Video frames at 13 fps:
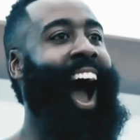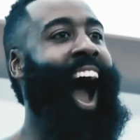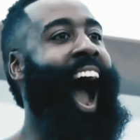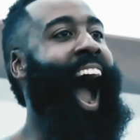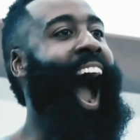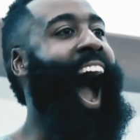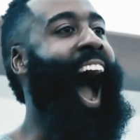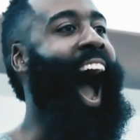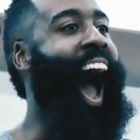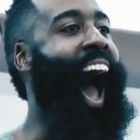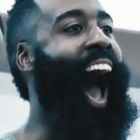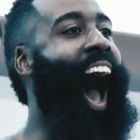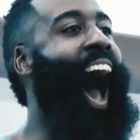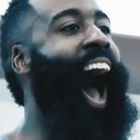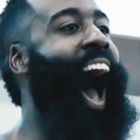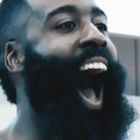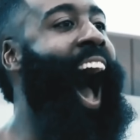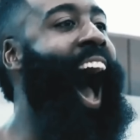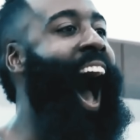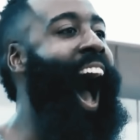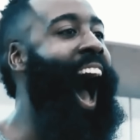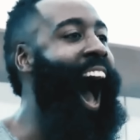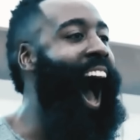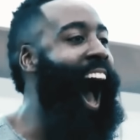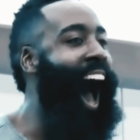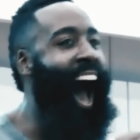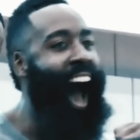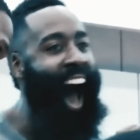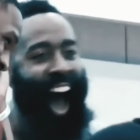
it's just, it's hard, yo. It's hard to